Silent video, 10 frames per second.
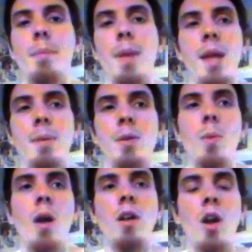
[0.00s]
maybe
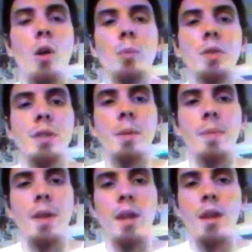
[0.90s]
walk home or
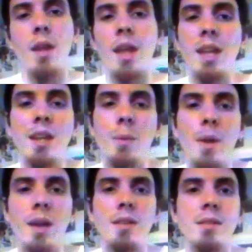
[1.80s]
something
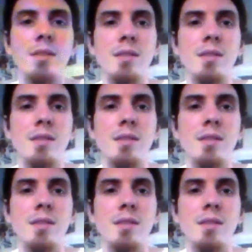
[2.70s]
anyways.